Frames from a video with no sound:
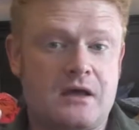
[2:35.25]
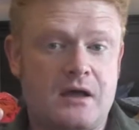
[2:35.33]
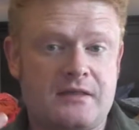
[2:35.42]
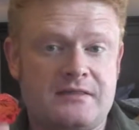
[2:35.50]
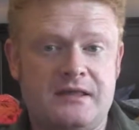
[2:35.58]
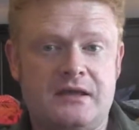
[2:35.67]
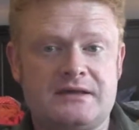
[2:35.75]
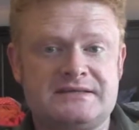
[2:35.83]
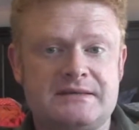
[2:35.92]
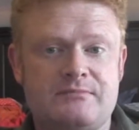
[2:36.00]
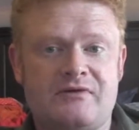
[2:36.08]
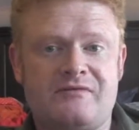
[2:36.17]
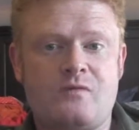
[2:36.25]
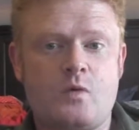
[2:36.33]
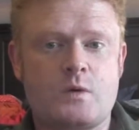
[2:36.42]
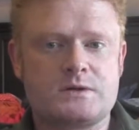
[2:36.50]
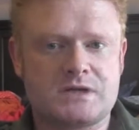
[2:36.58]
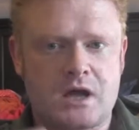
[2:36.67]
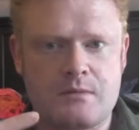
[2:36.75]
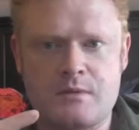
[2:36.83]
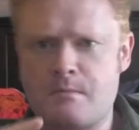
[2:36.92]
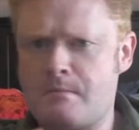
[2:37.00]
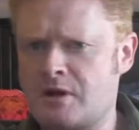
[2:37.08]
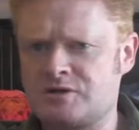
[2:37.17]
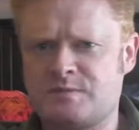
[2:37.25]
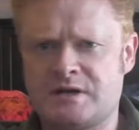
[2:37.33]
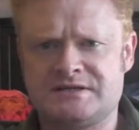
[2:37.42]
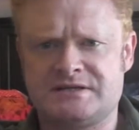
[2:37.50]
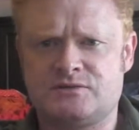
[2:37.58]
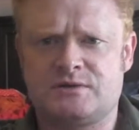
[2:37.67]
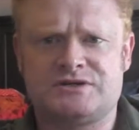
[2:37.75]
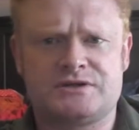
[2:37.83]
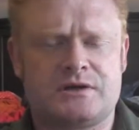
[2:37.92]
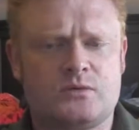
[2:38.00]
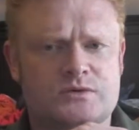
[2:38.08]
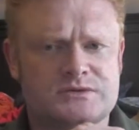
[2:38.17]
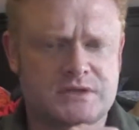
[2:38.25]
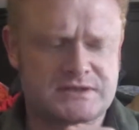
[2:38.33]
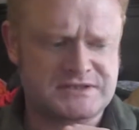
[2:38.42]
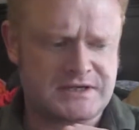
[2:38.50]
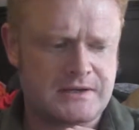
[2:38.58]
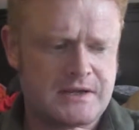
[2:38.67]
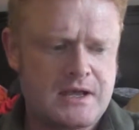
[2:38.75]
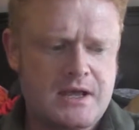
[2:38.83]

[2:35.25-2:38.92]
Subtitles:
I think I said before, is I'm in a much better situation than I was last year.